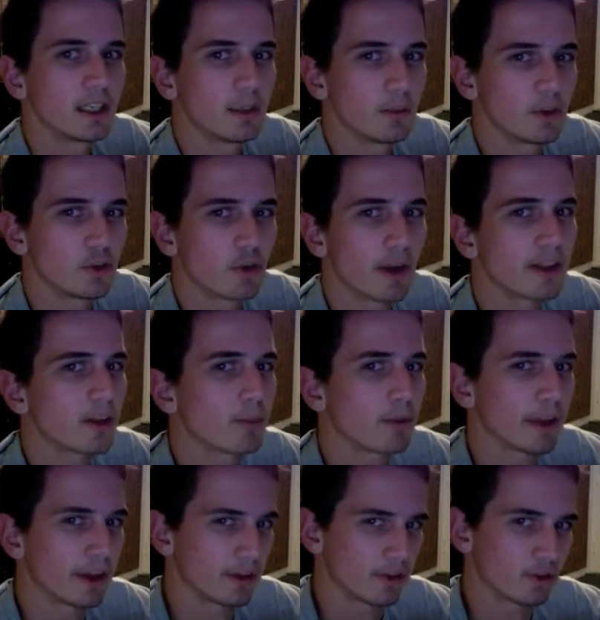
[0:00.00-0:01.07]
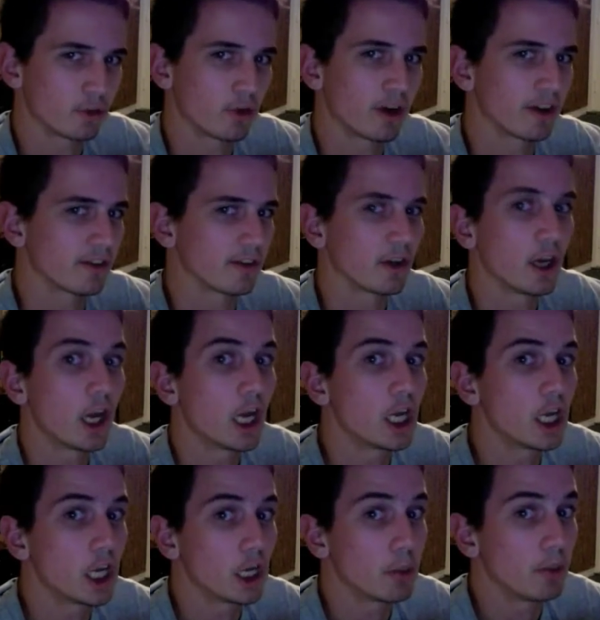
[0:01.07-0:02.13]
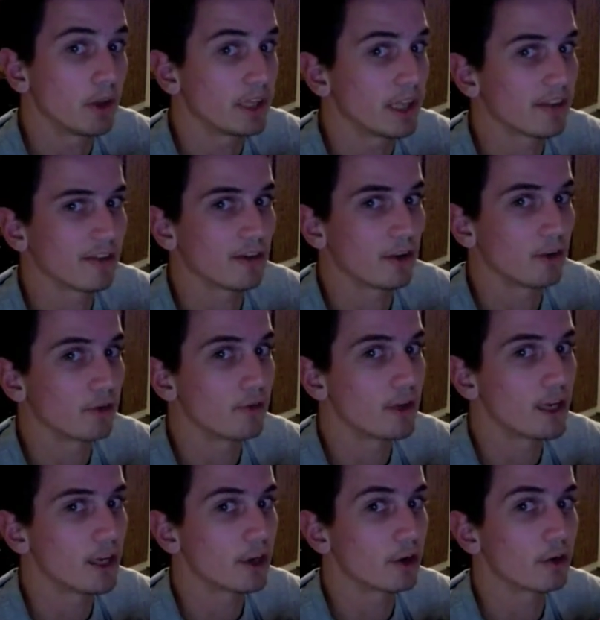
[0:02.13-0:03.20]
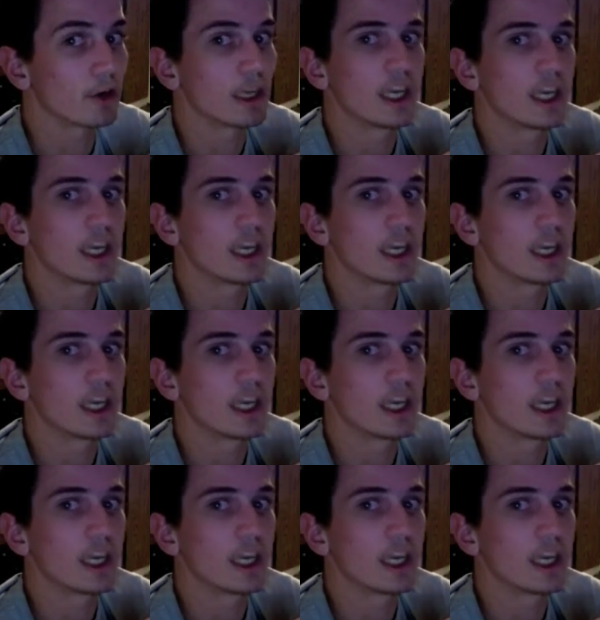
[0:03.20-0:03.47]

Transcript: betraying the player's trust. But that's another video.